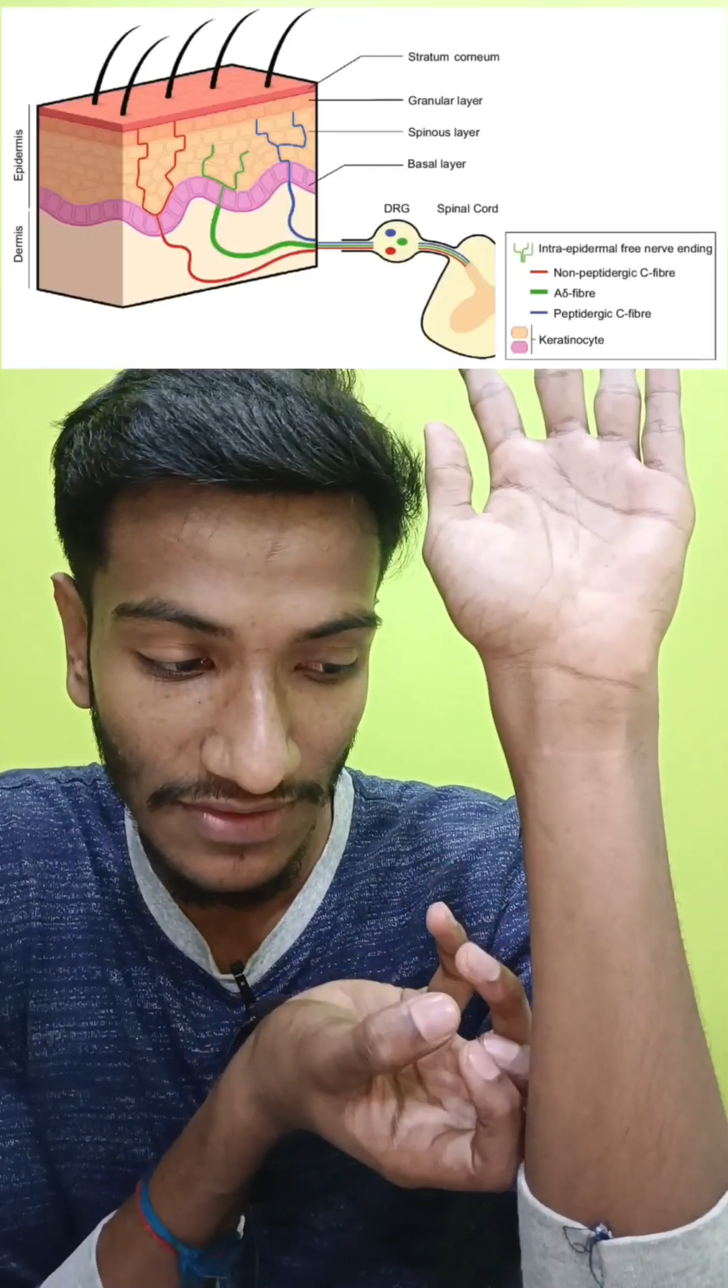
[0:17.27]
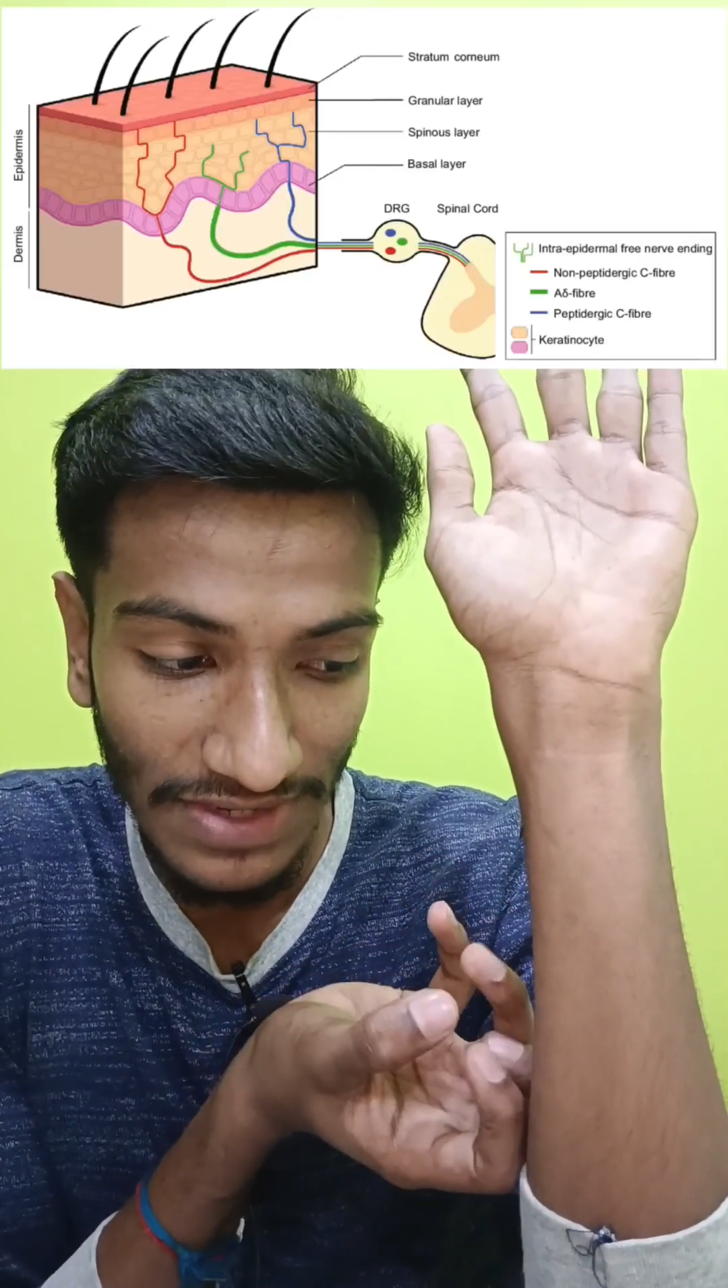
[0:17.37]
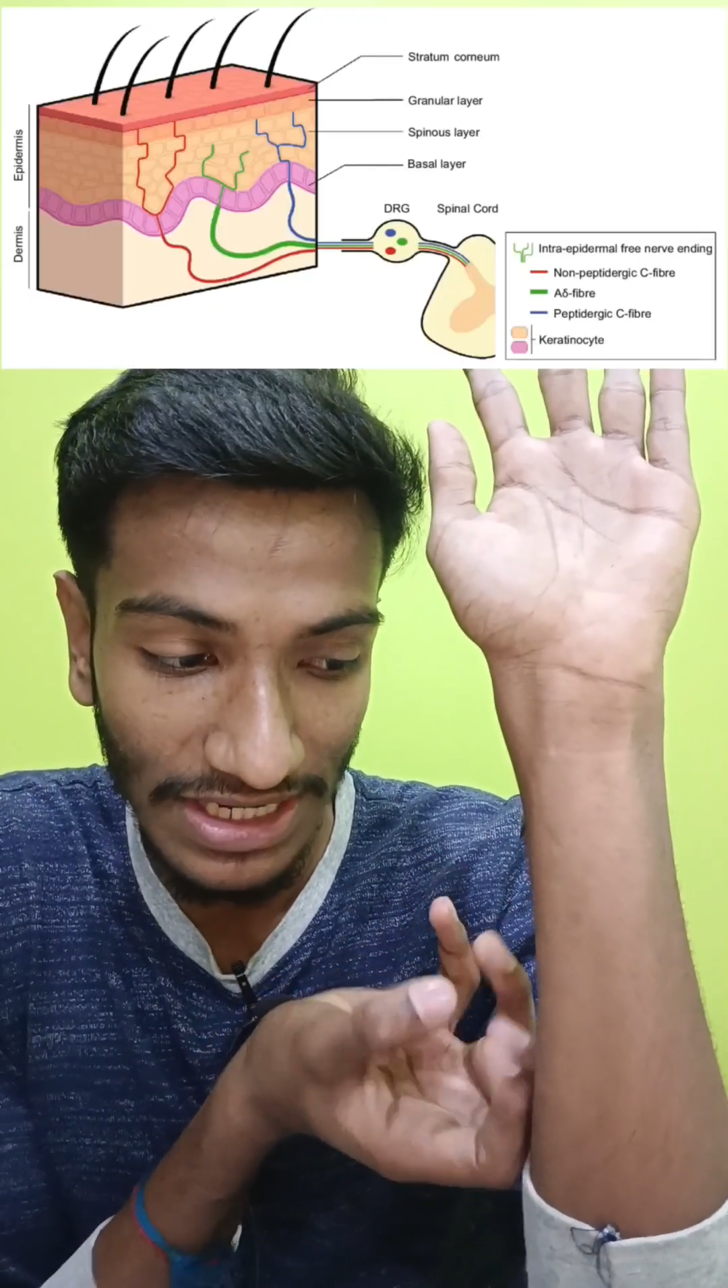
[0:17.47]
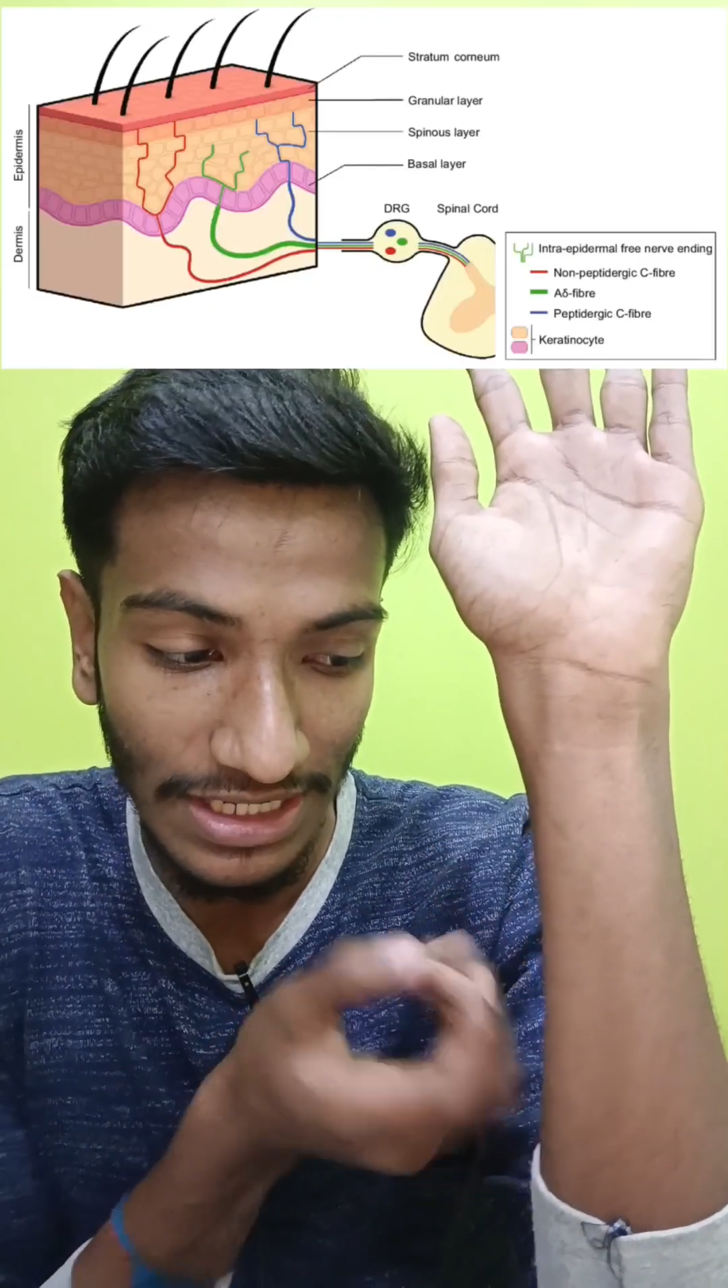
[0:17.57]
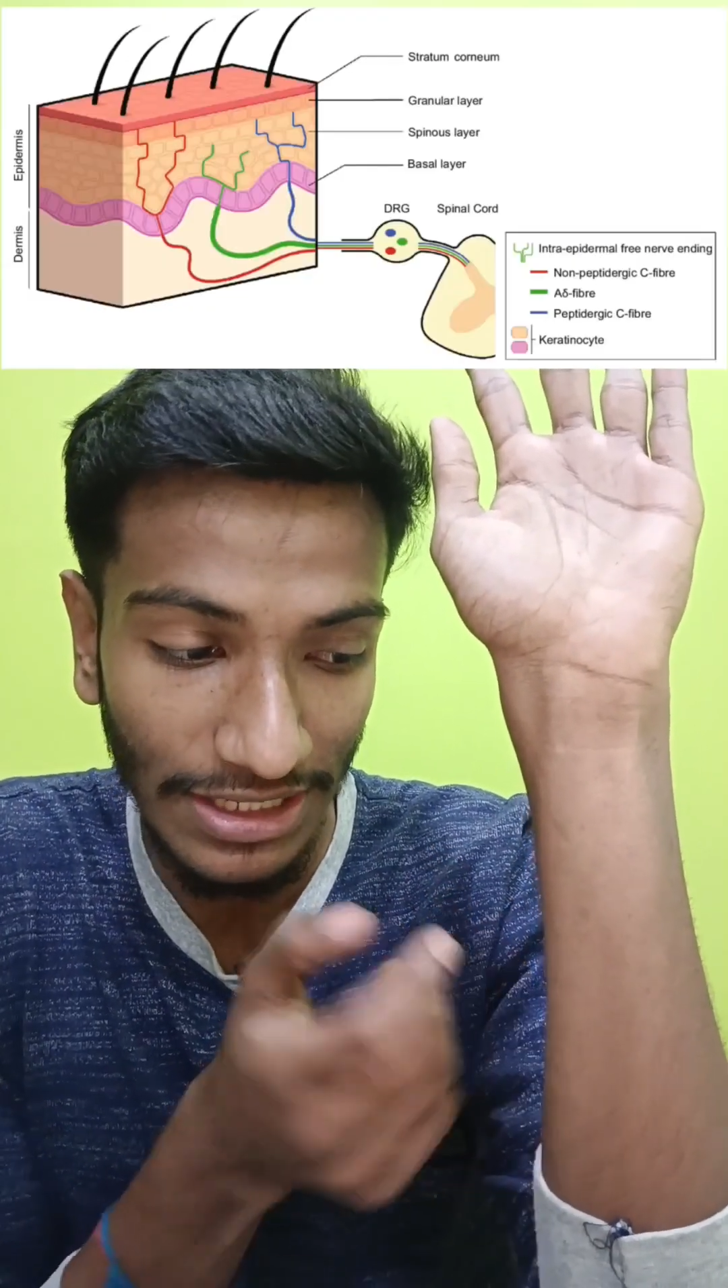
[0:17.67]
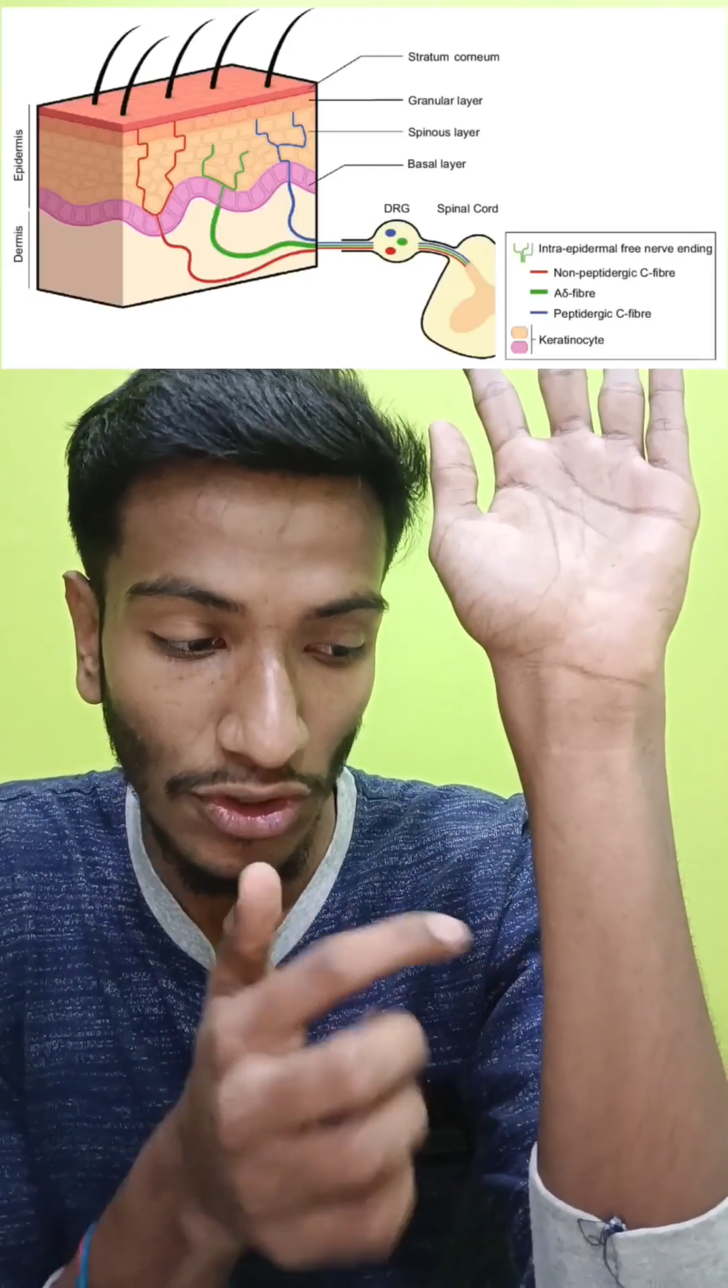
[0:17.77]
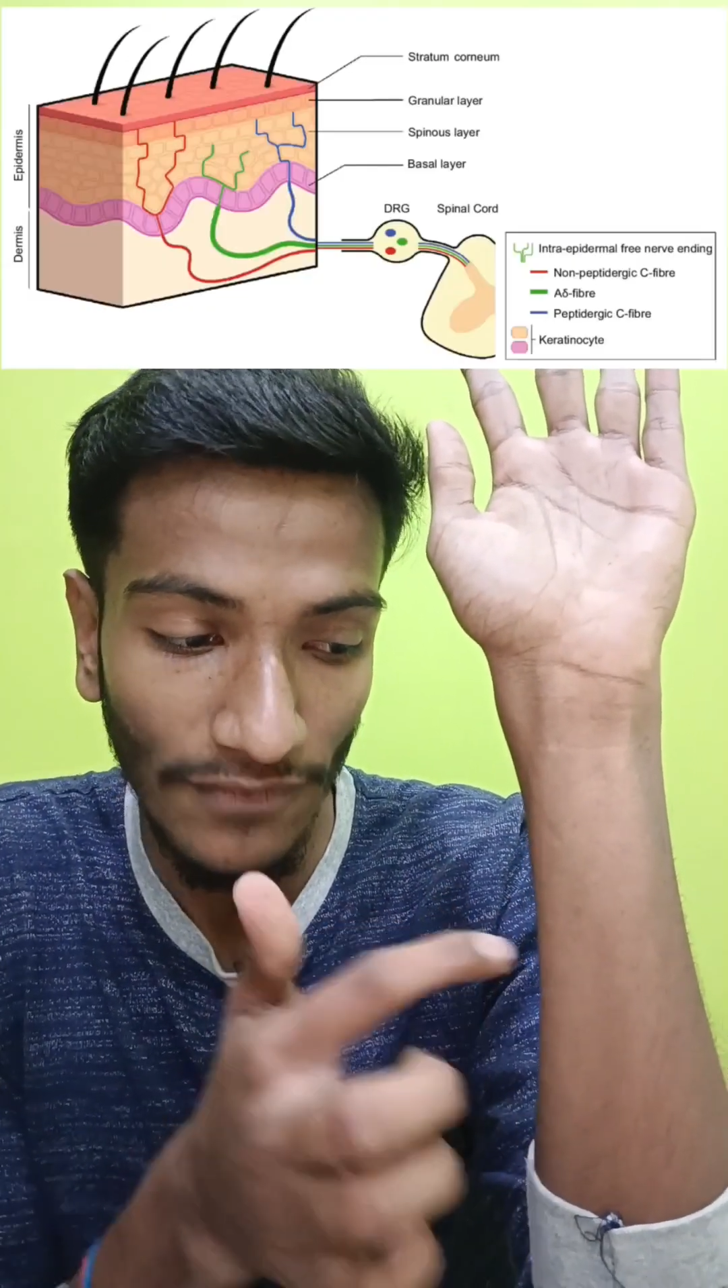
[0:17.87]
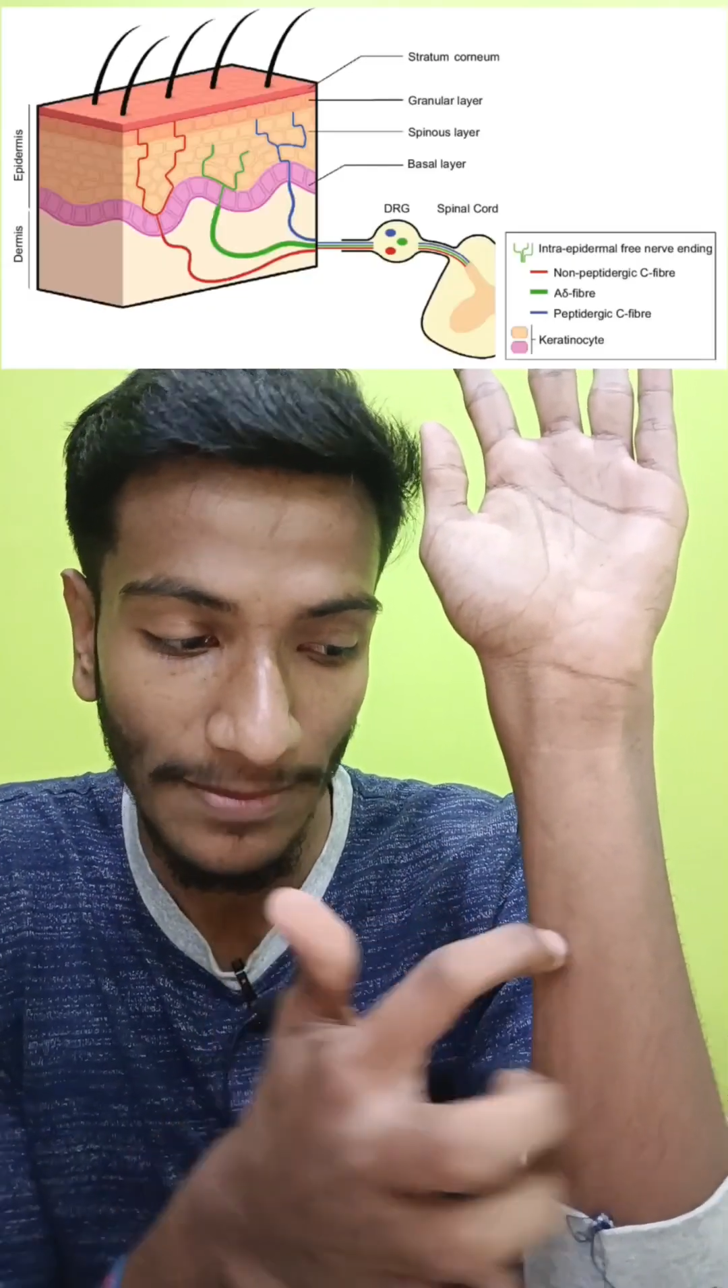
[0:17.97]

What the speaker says: nerve ending